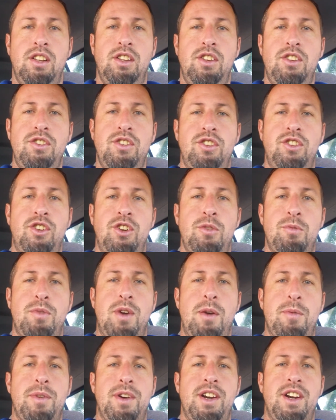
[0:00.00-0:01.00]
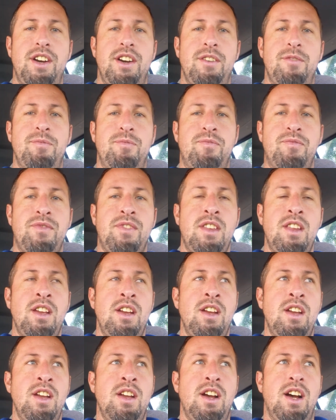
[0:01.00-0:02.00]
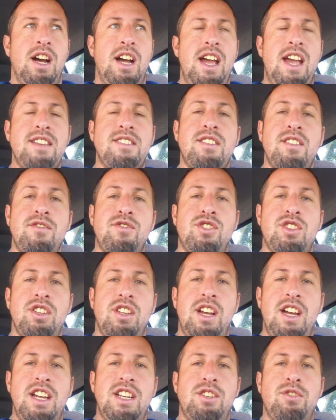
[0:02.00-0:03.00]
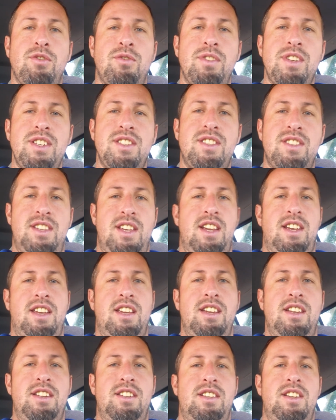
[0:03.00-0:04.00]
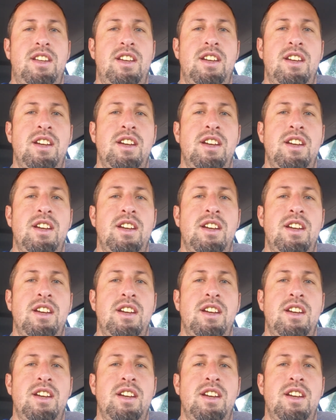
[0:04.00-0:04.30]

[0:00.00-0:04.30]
Hello YouTube, Robert here. As of July 22nd,